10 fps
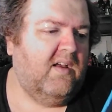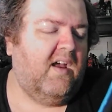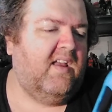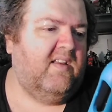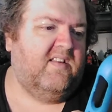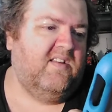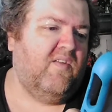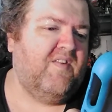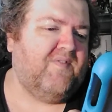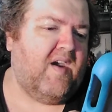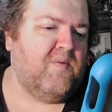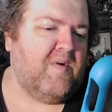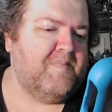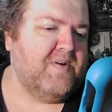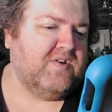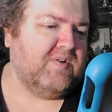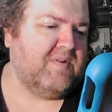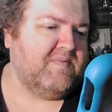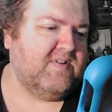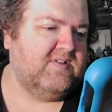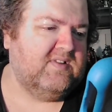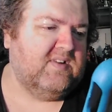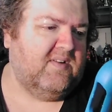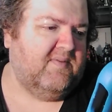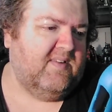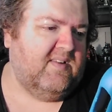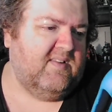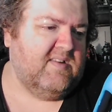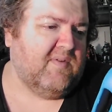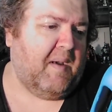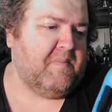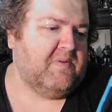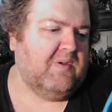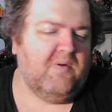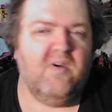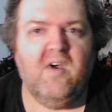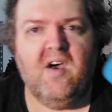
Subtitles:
I can only find one picture of this, so this is what I have to do.